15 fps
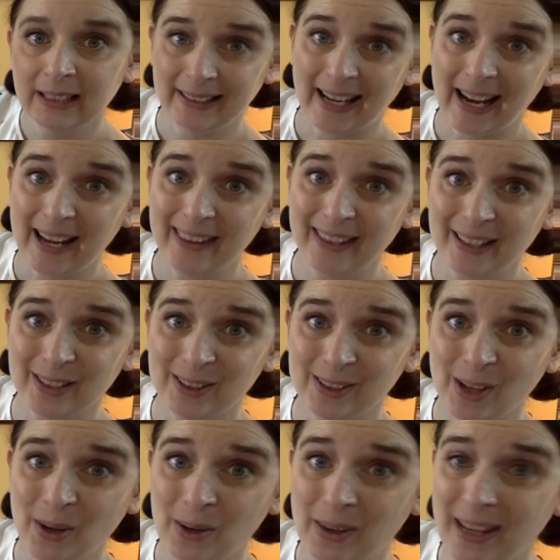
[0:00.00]
I think
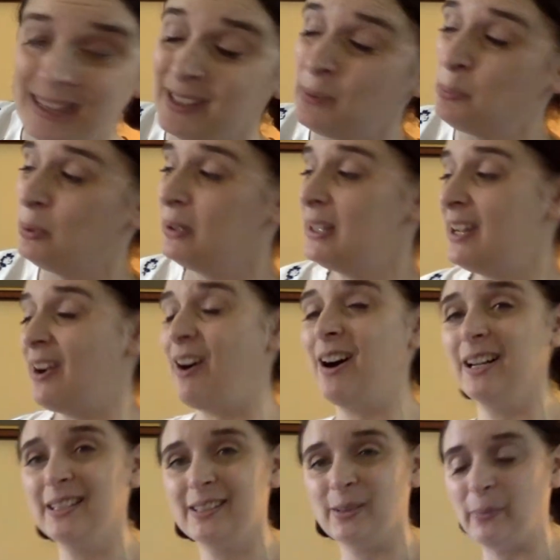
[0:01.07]
so. That's a pretty
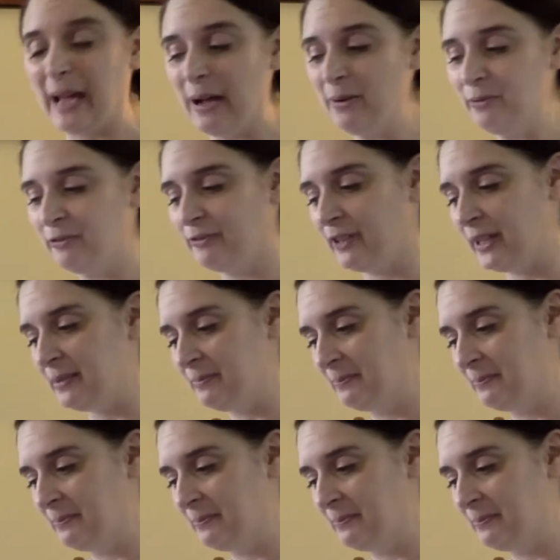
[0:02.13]
awesome outfit.